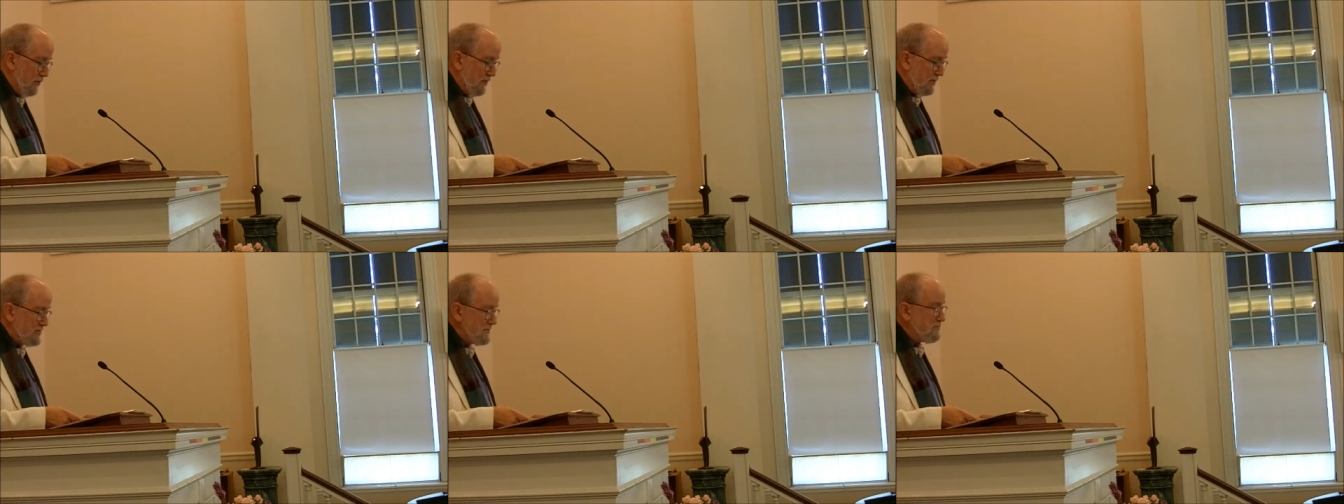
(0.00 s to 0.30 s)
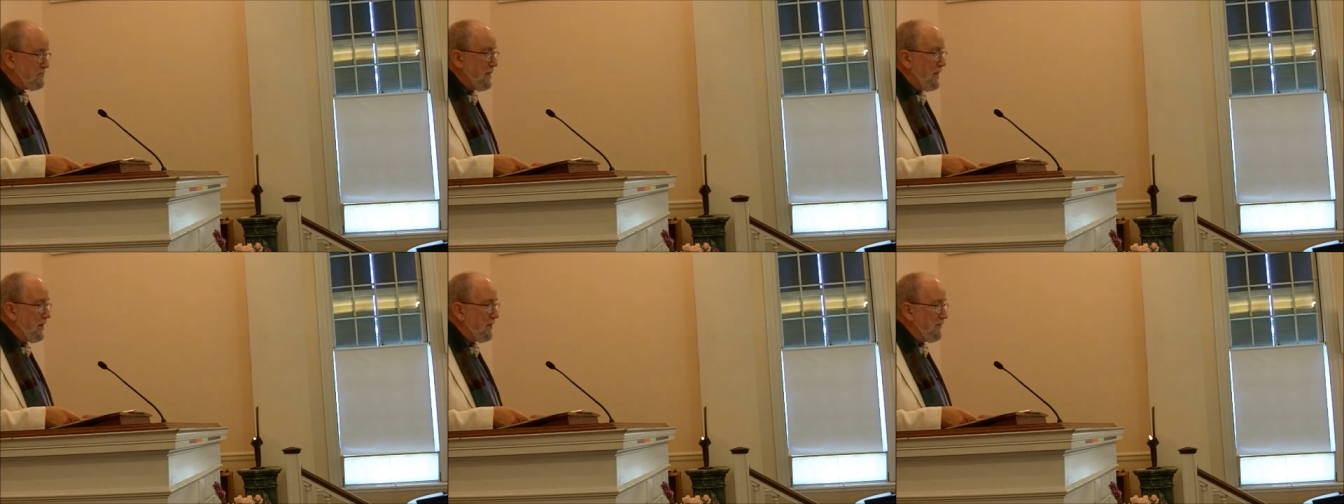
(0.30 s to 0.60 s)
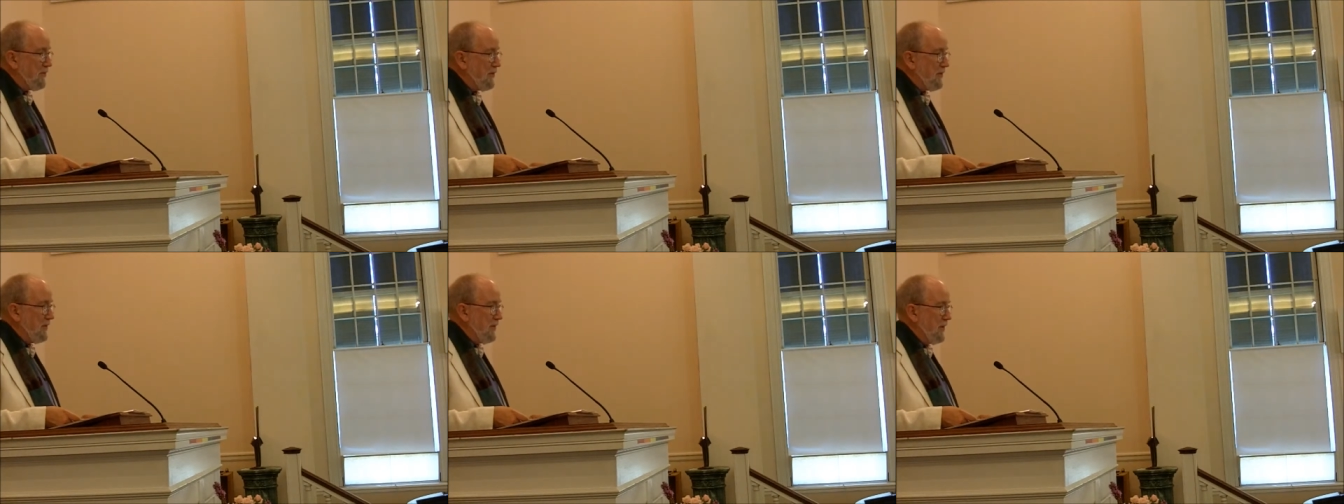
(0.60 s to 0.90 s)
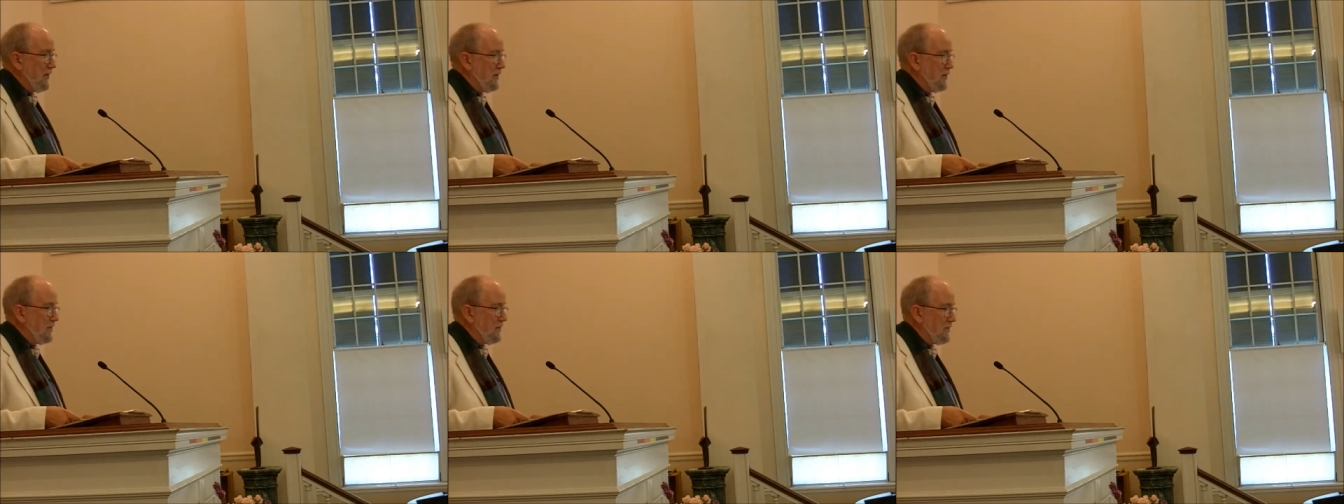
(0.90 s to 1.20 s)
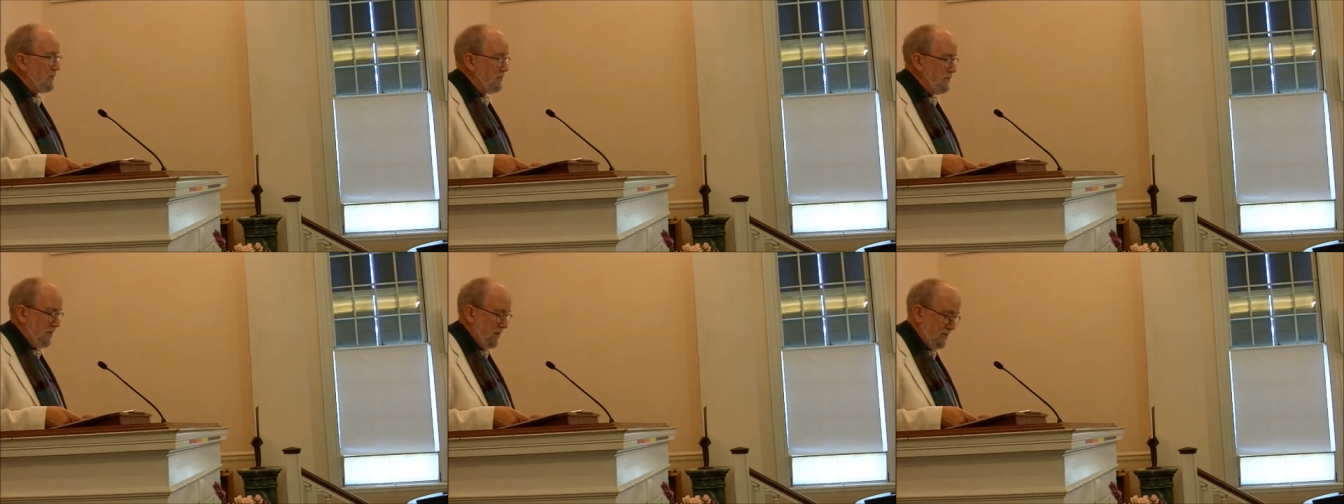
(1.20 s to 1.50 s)
respect for the
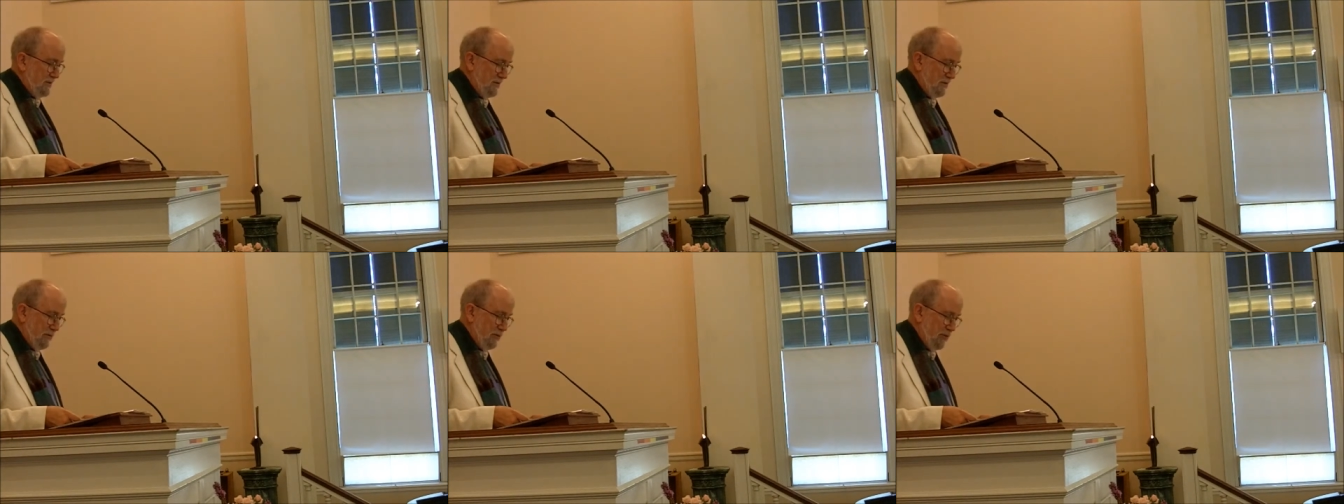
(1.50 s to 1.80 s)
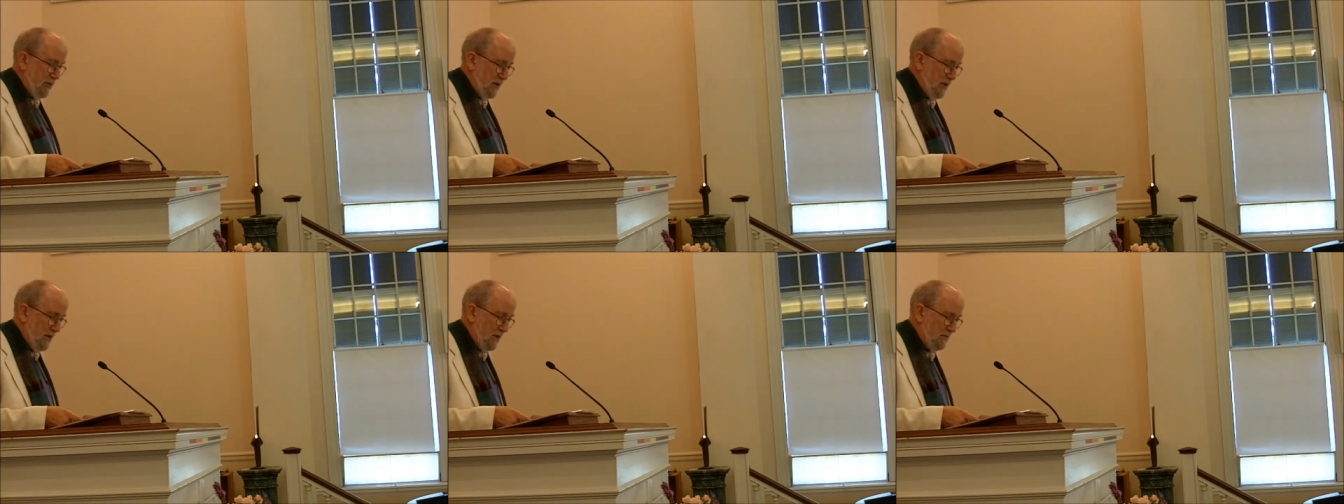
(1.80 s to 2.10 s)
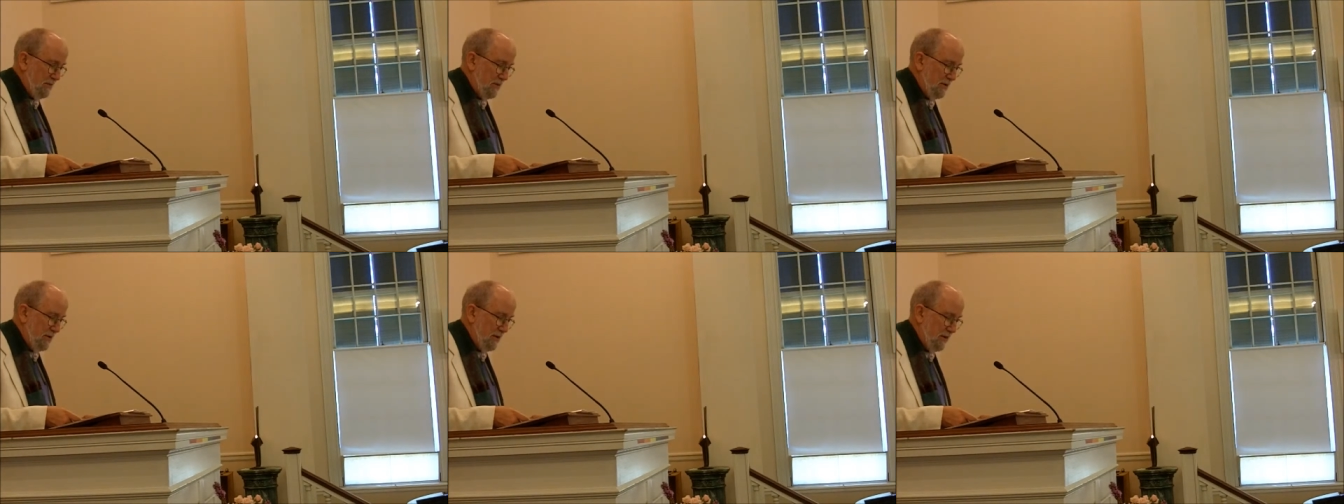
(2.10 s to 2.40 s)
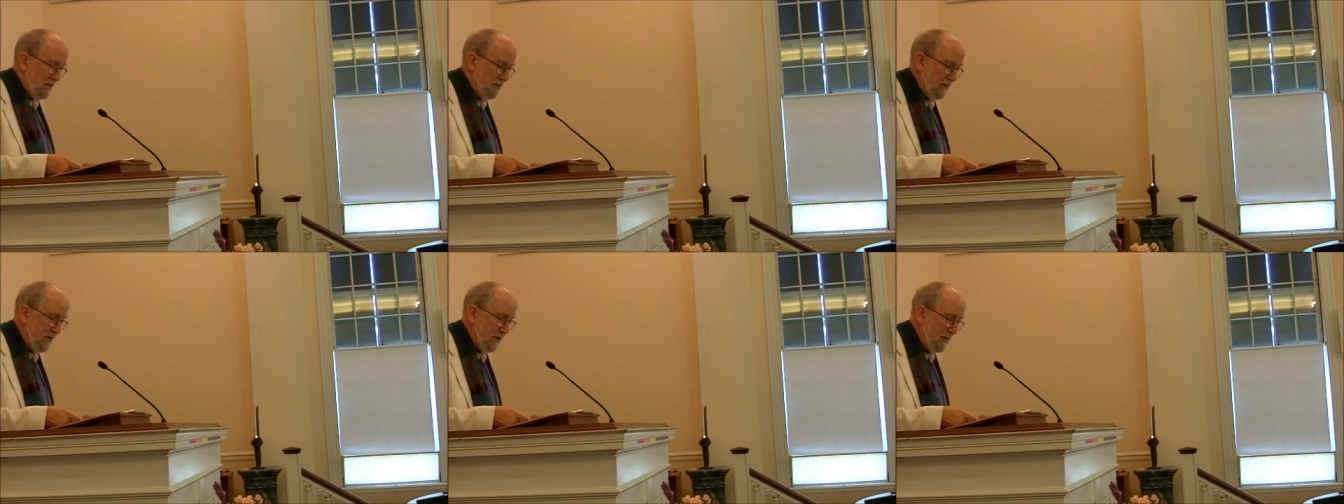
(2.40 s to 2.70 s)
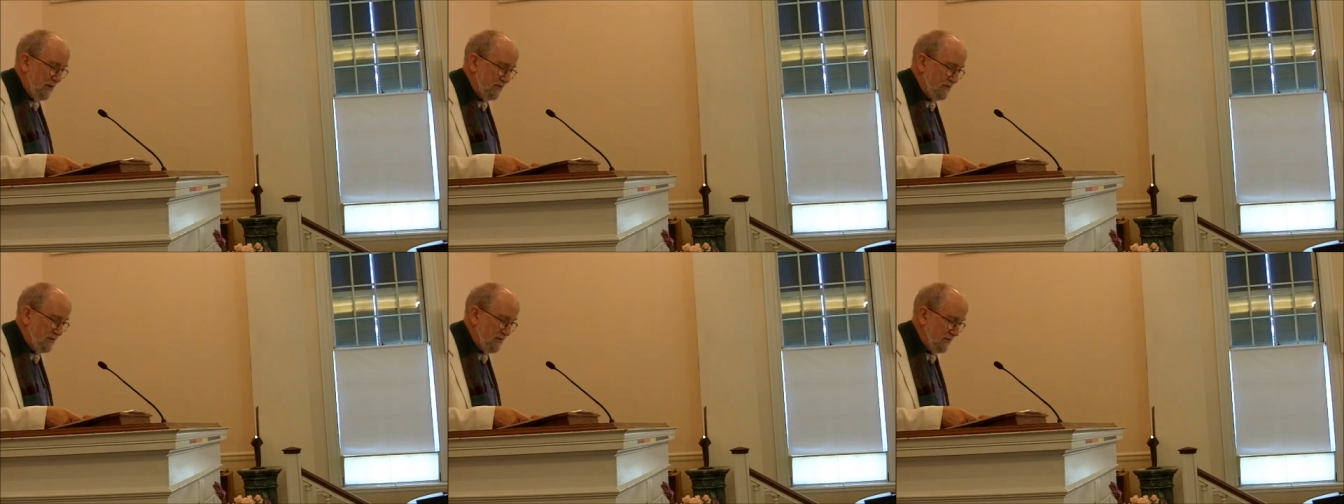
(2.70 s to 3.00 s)
interdependent web of
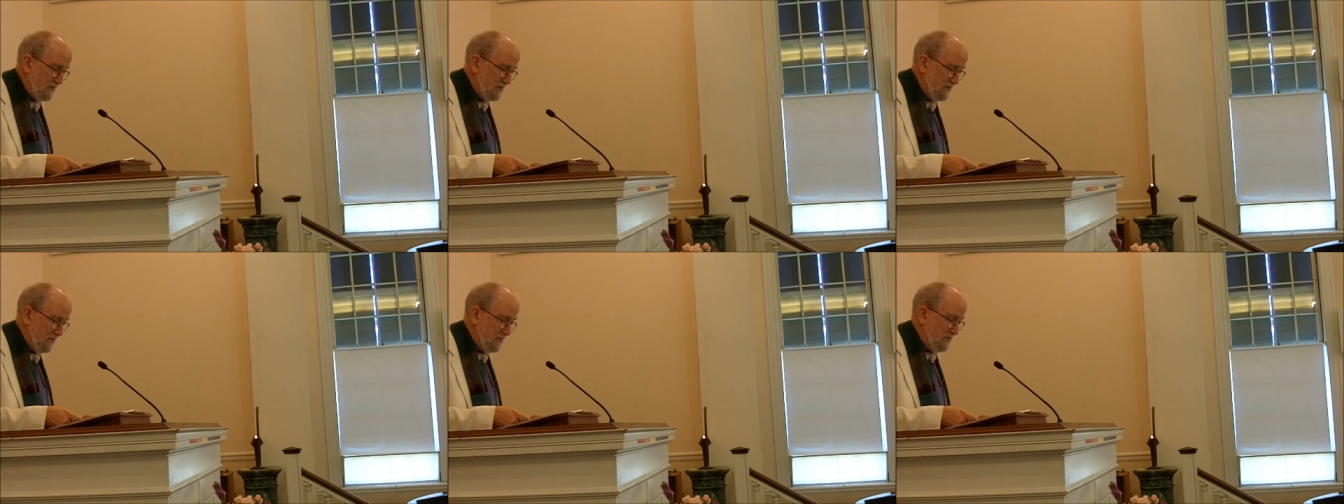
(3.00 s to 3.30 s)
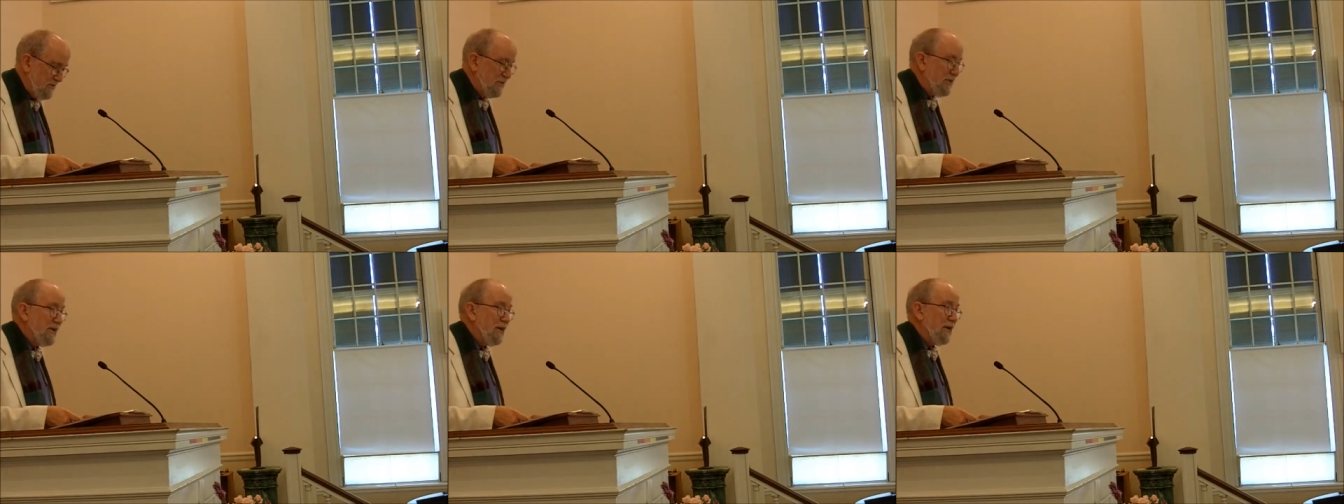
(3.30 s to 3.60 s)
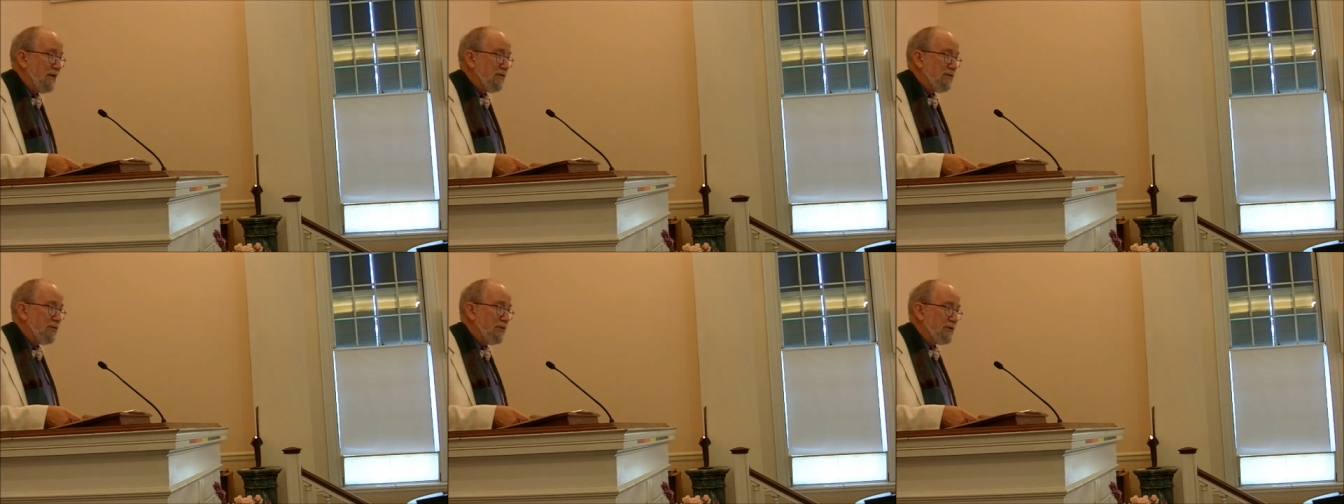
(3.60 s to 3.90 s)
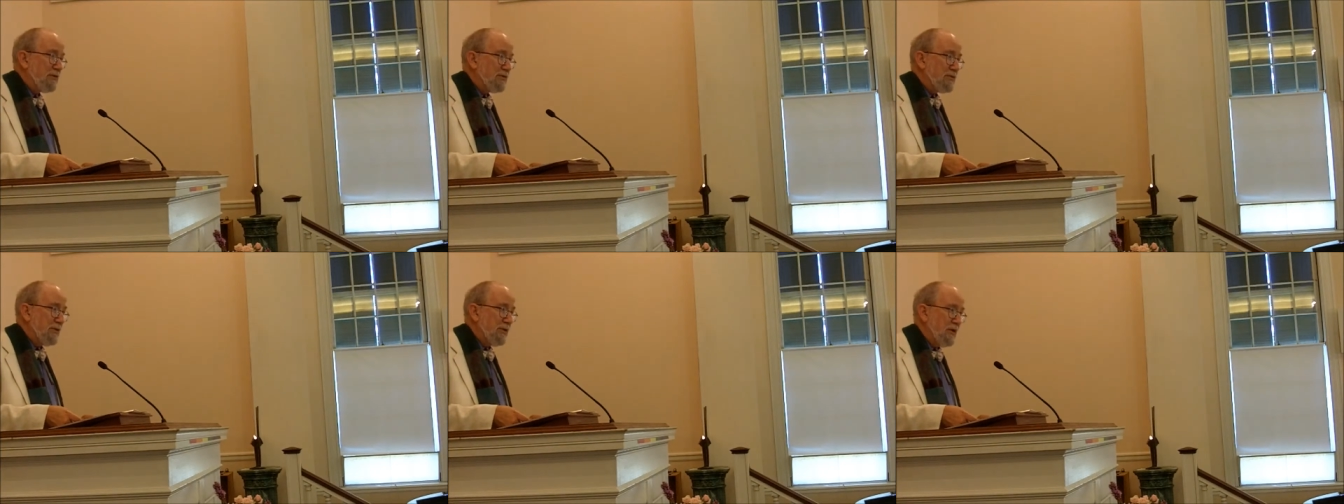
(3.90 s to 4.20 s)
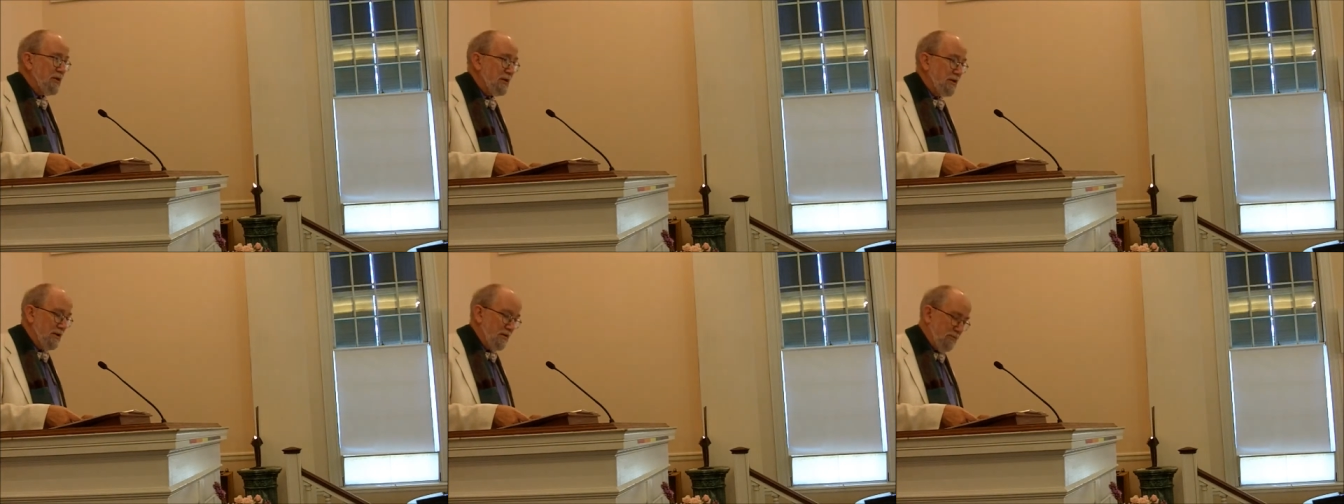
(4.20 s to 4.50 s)
all existence of which we
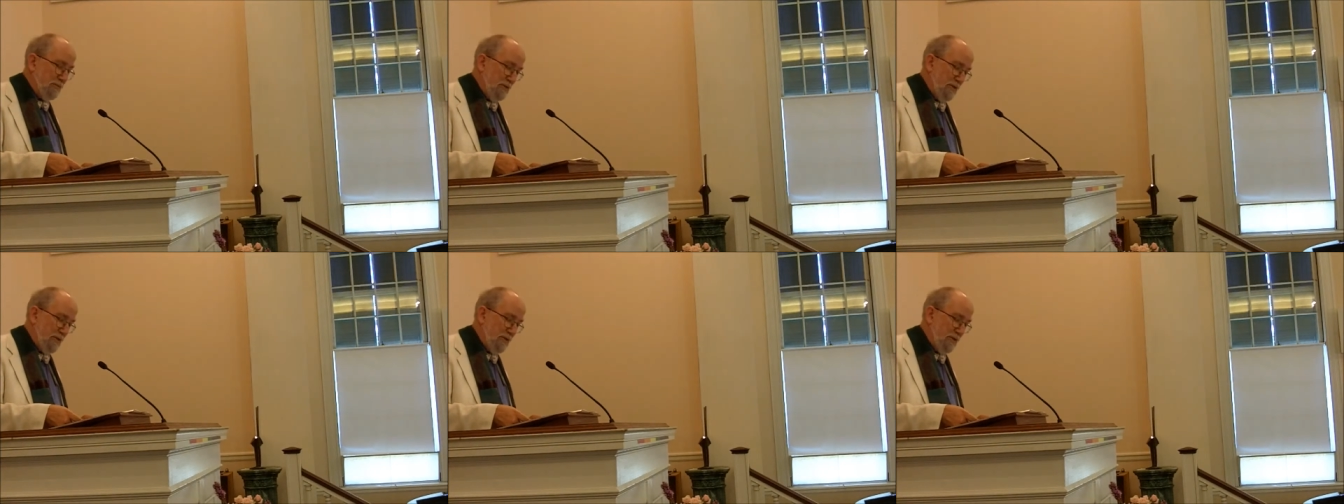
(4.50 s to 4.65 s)
are a